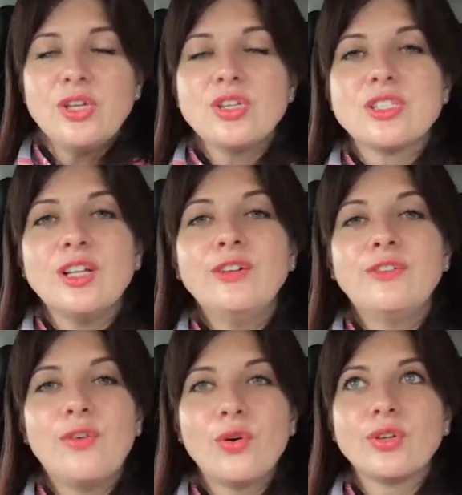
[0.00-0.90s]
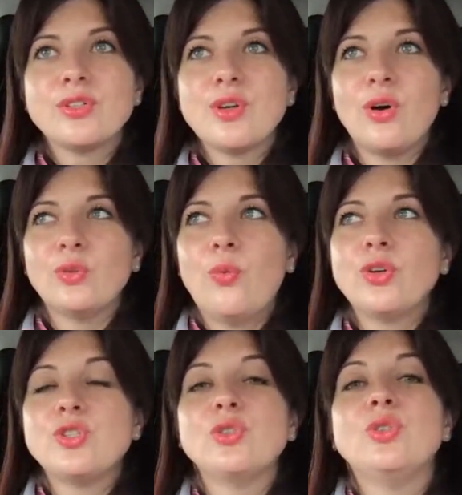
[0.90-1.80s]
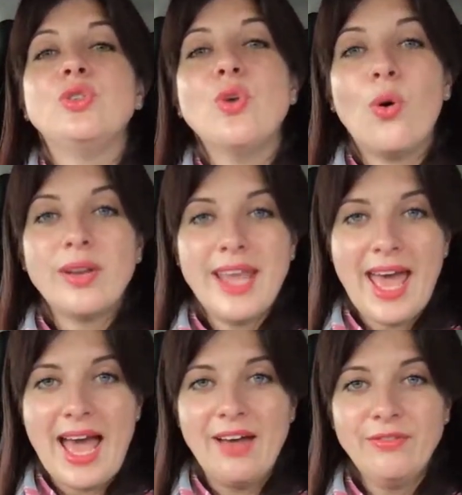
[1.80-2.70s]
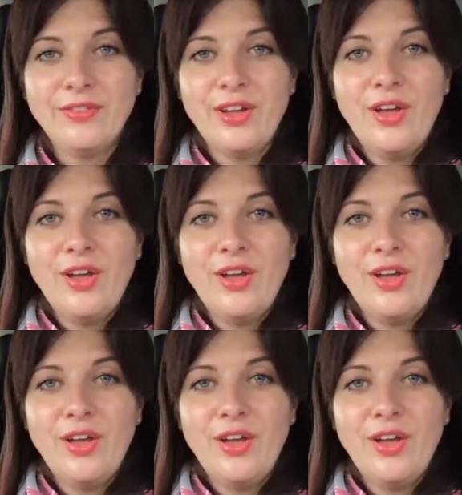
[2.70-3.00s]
You still focus on what you don't have